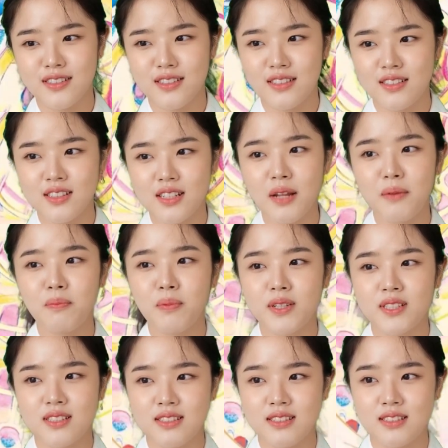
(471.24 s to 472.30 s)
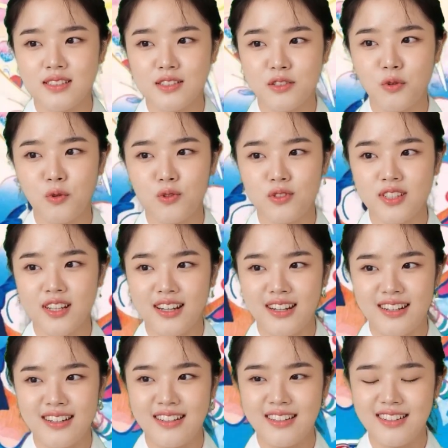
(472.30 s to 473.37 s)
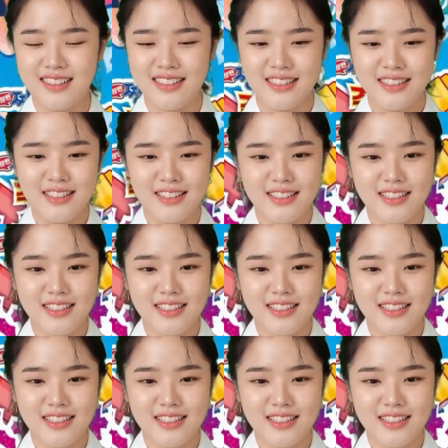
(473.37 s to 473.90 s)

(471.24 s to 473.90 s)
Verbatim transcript: are pretty refreshing and enjoyable to watch,